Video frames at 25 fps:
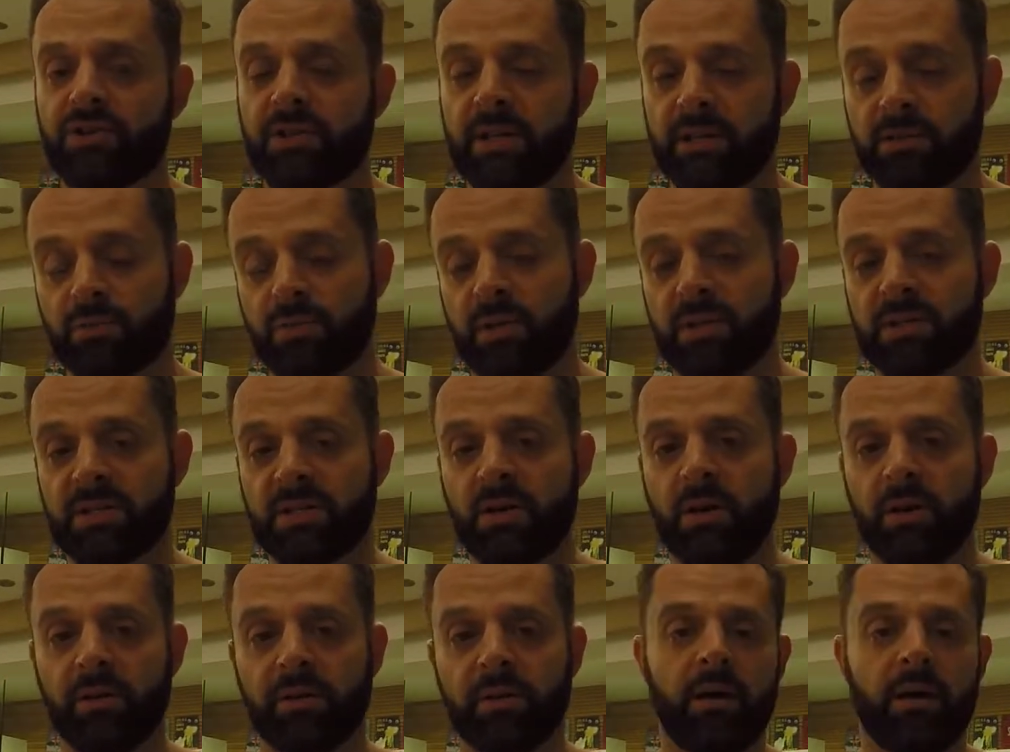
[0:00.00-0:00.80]
That's what it's
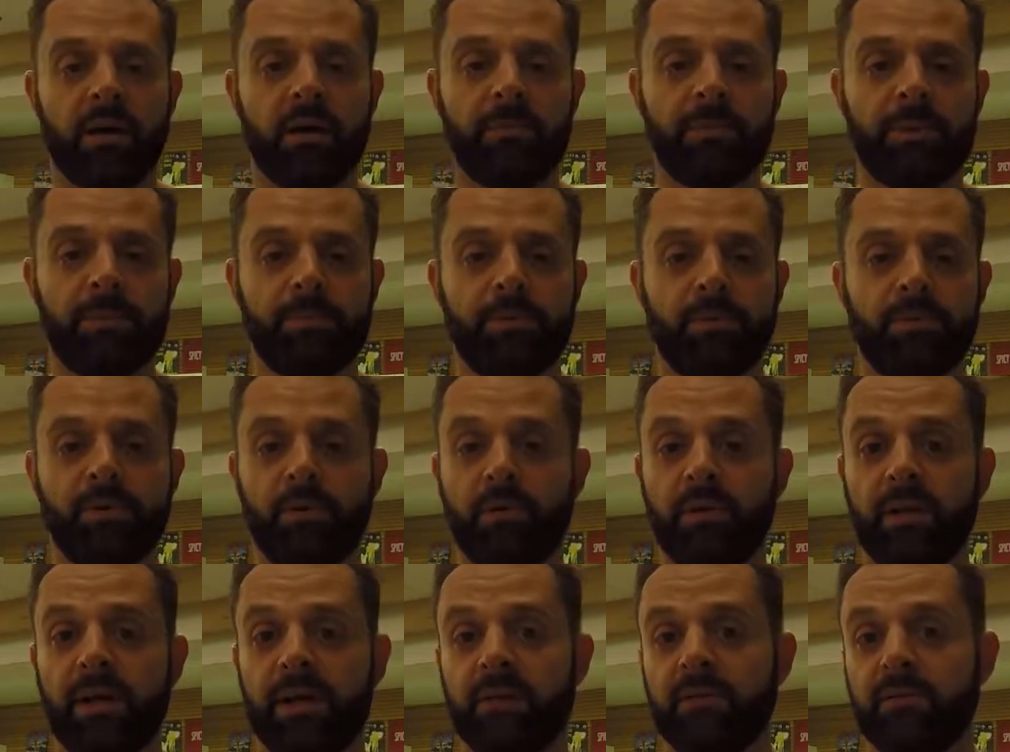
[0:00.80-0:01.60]
called. People
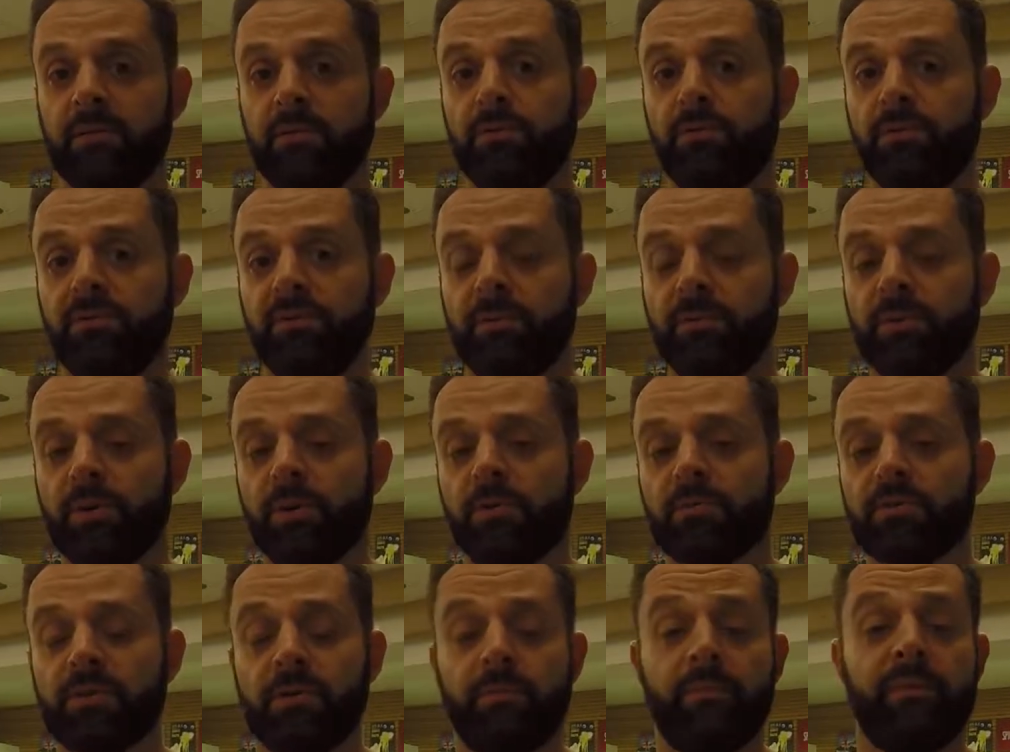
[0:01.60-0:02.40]
don't like to use the
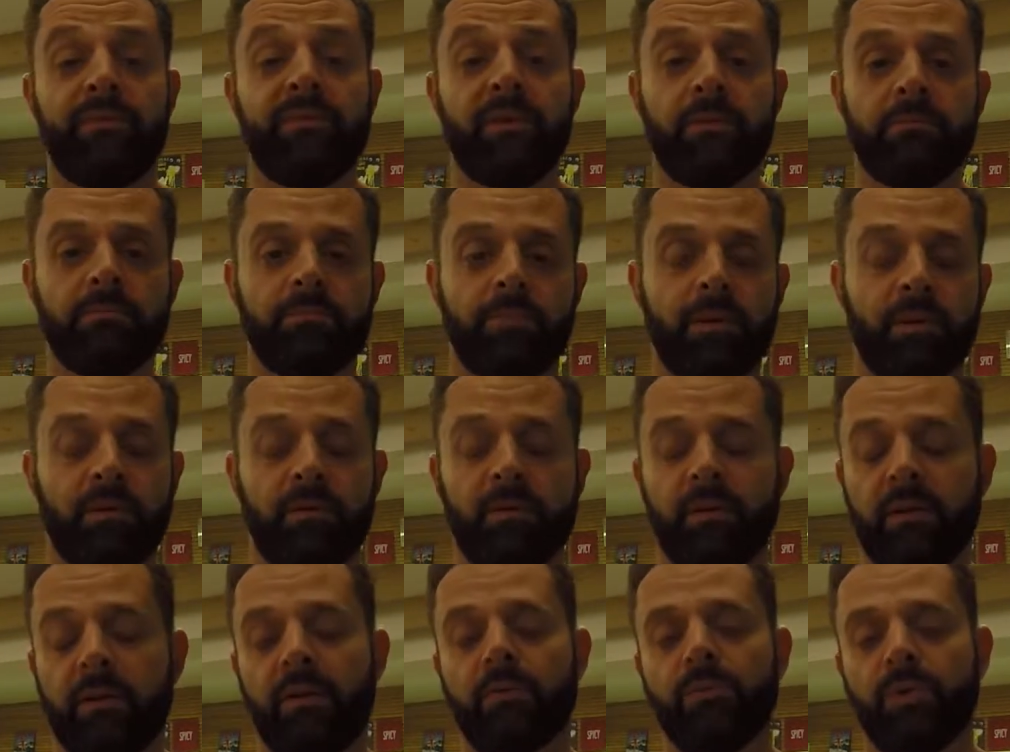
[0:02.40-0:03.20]
term, some of them,
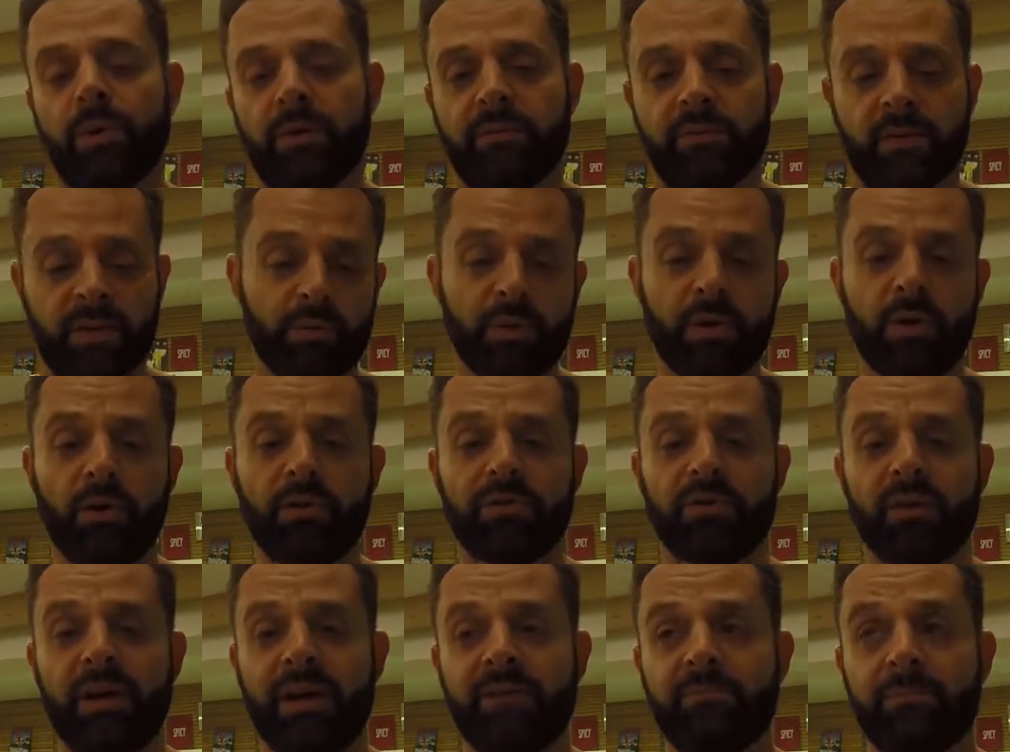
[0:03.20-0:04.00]
but whatever. We
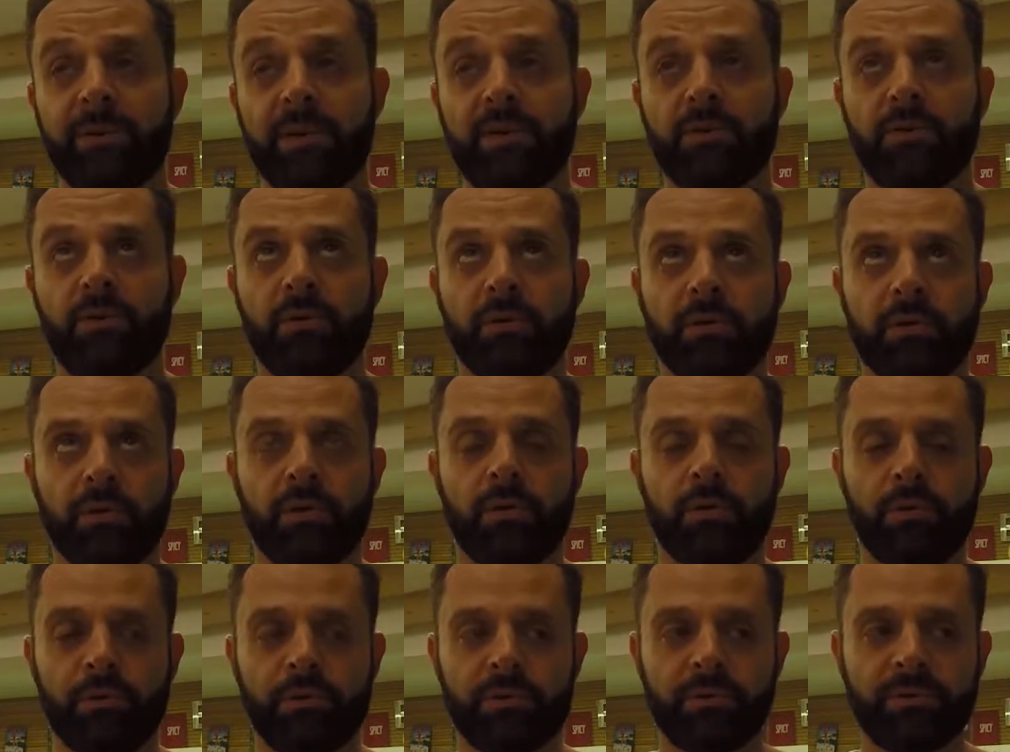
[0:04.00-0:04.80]
also have Bitcoin
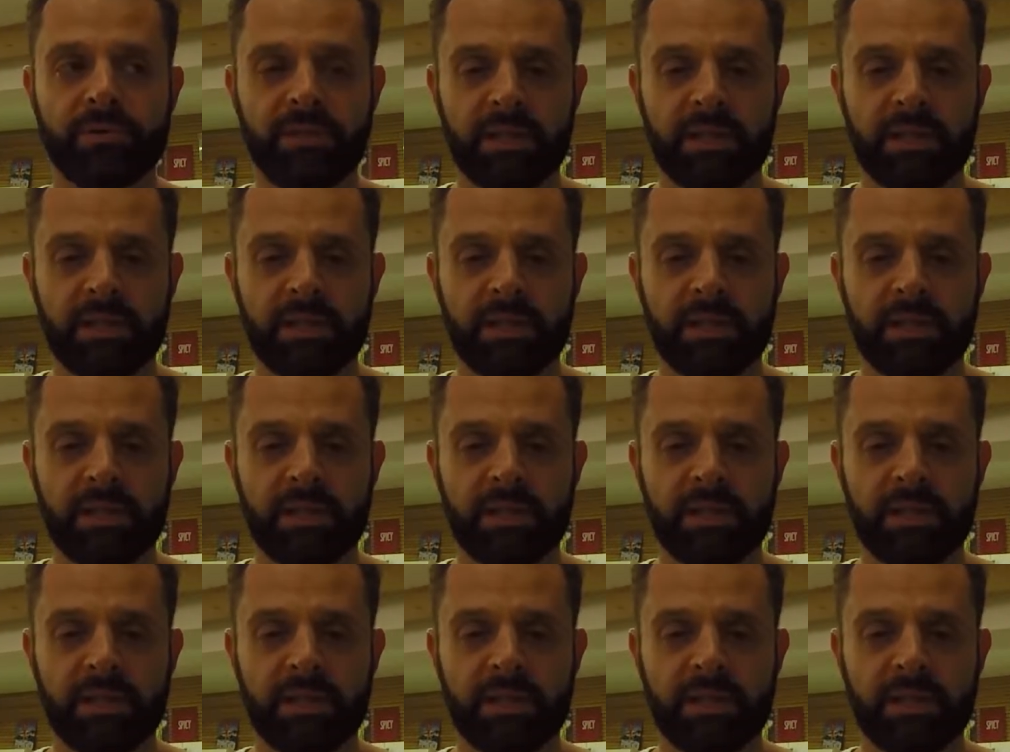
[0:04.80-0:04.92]
Gold.